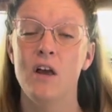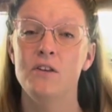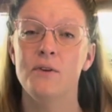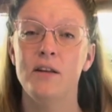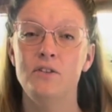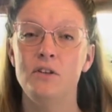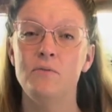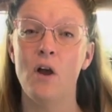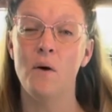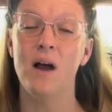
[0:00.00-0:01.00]
So I do
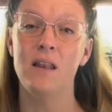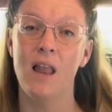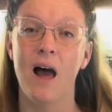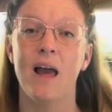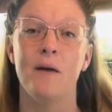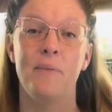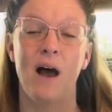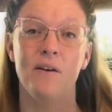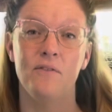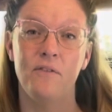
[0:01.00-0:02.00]
know a lot
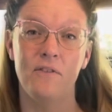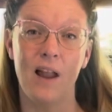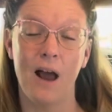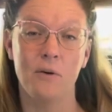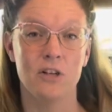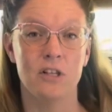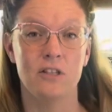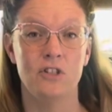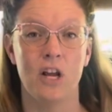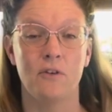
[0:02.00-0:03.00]
about flowers
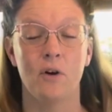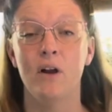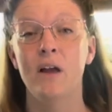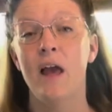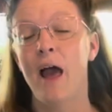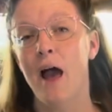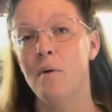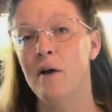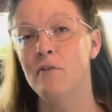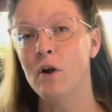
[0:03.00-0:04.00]
in general.
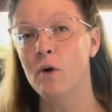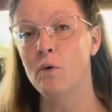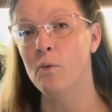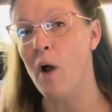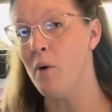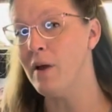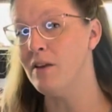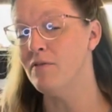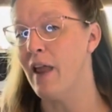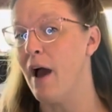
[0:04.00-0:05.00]
However,
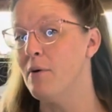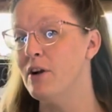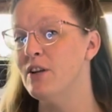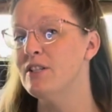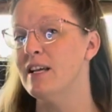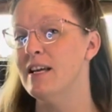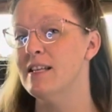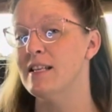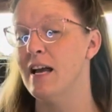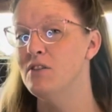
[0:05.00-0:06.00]
growing flowers
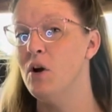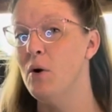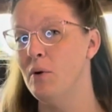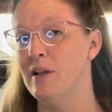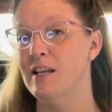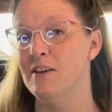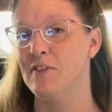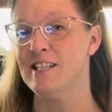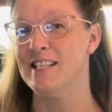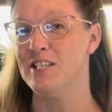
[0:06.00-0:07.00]
is a totally
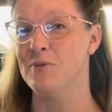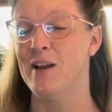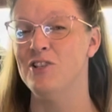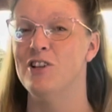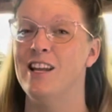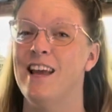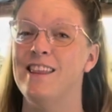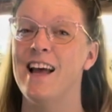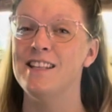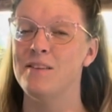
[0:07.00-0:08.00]
different situation,
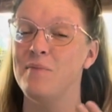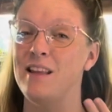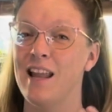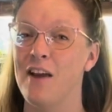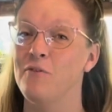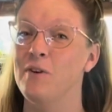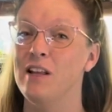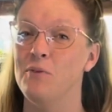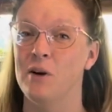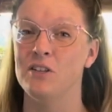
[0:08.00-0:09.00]
and that's something that I've
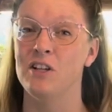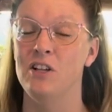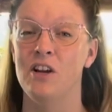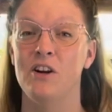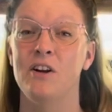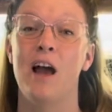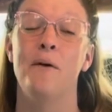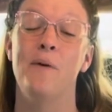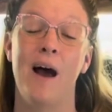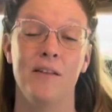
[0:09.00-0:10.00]
really worked to learn
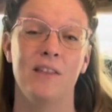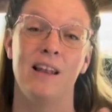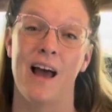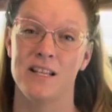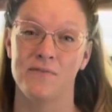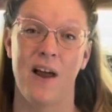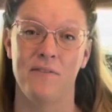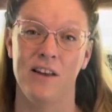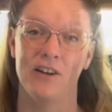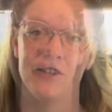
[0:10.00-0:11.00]
about the last
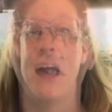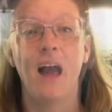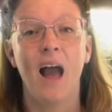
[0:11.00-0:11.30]
5 years.